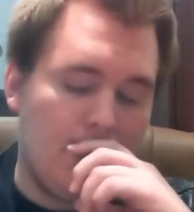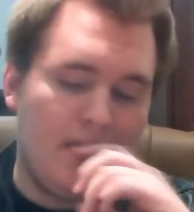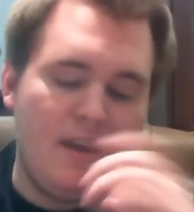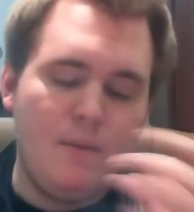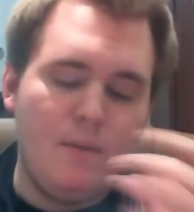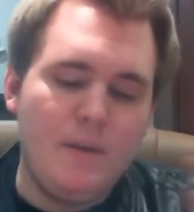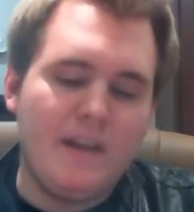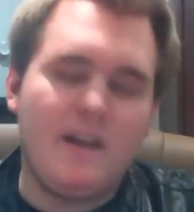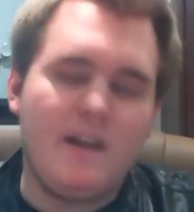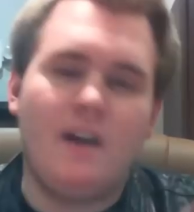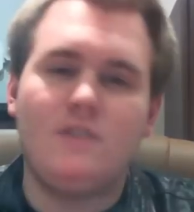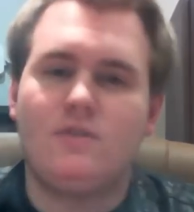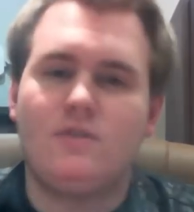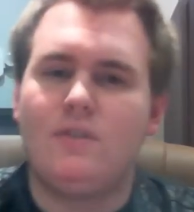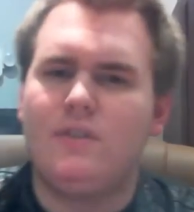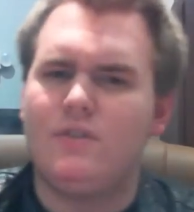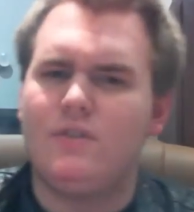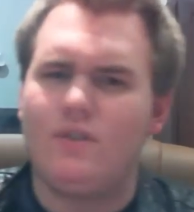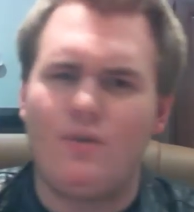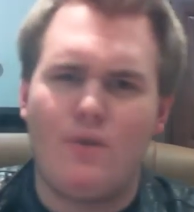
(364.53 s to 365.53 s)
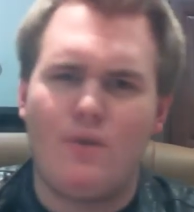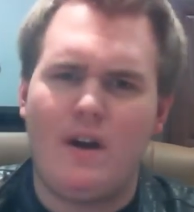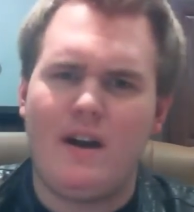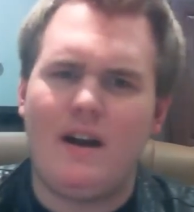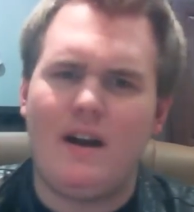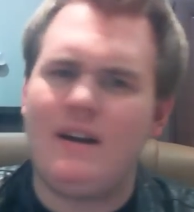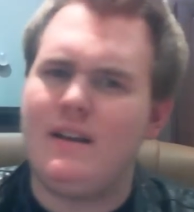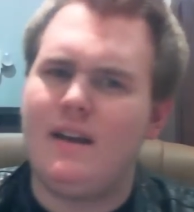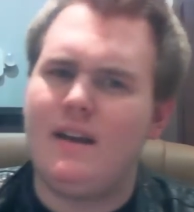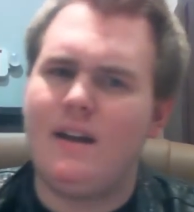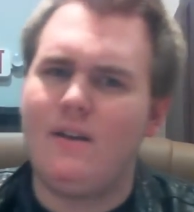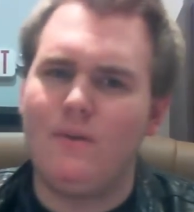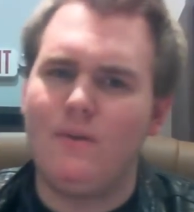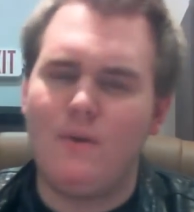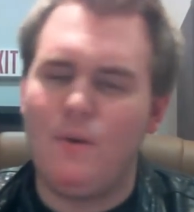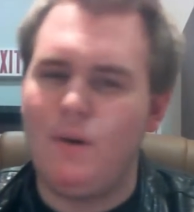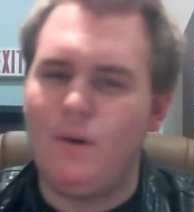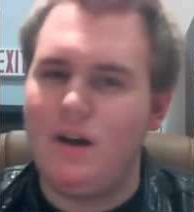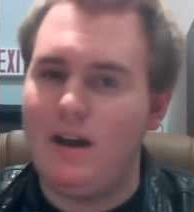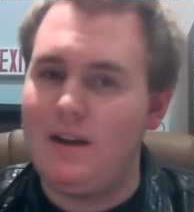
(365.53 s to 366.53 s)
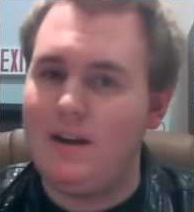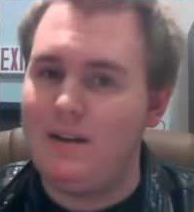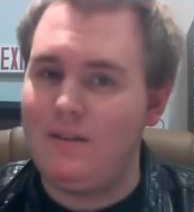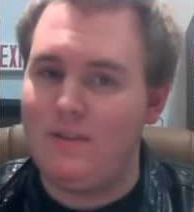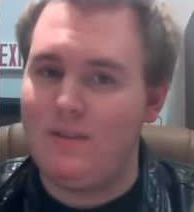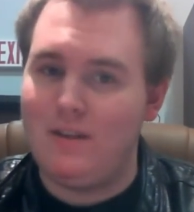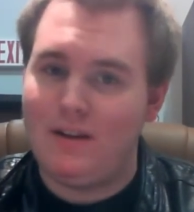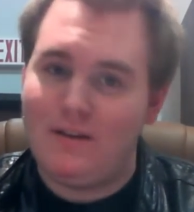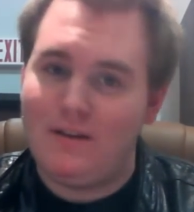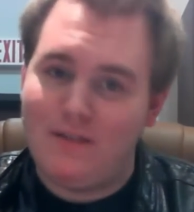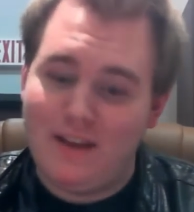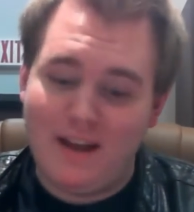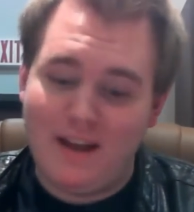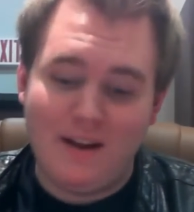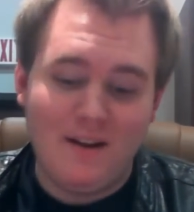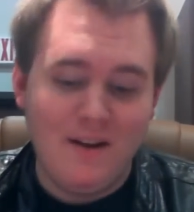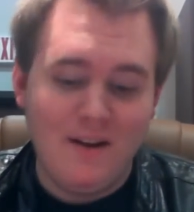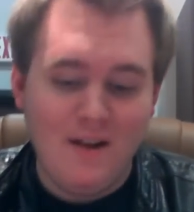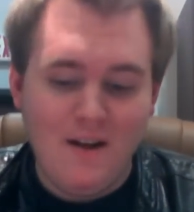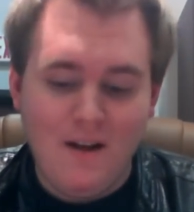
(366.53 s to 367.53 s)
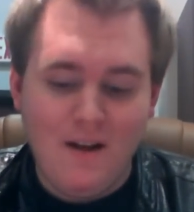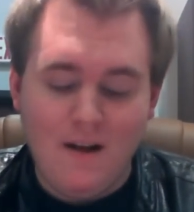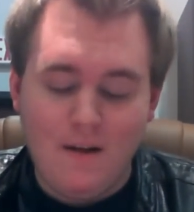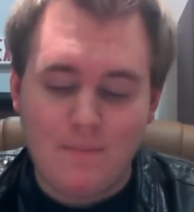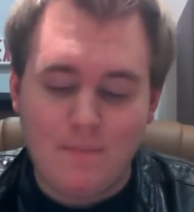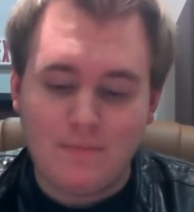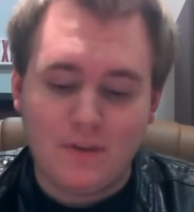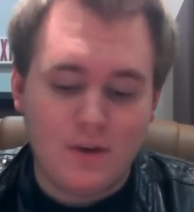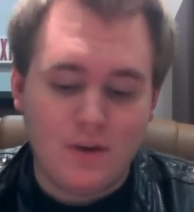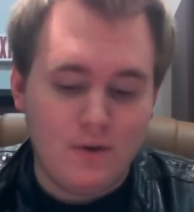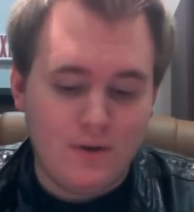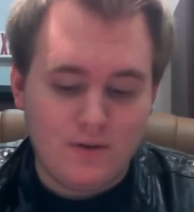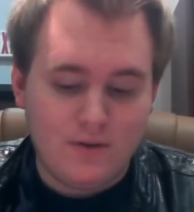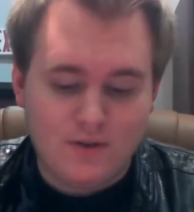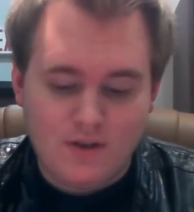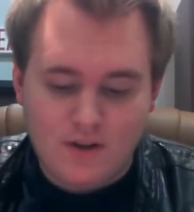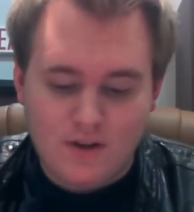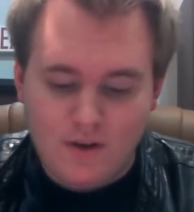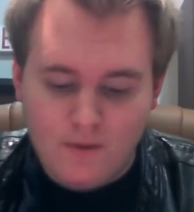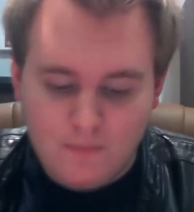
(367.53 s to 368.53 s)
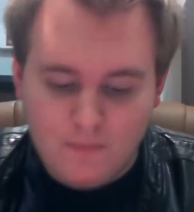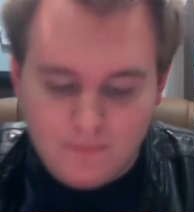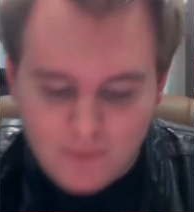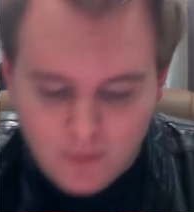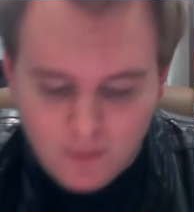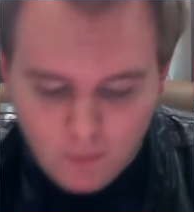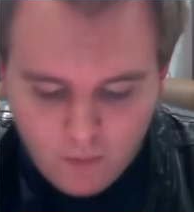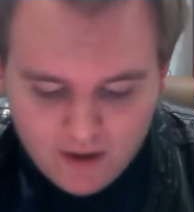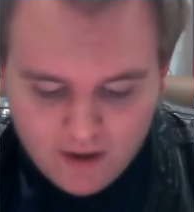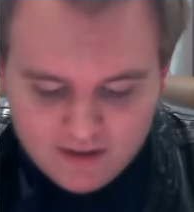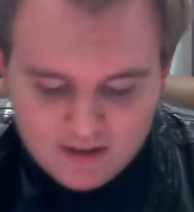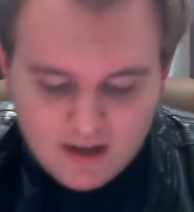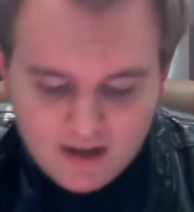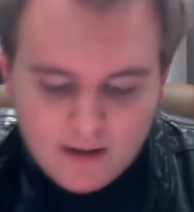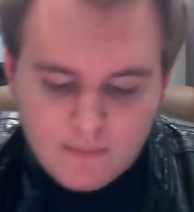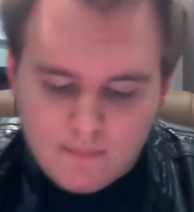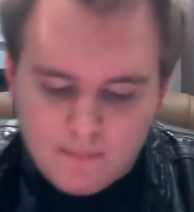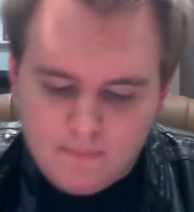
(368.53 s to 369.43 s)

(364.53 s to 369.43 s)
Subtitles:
Kiwi custard is a great idea. I don't know why I didn't think of that. Kudos to you, Wesley.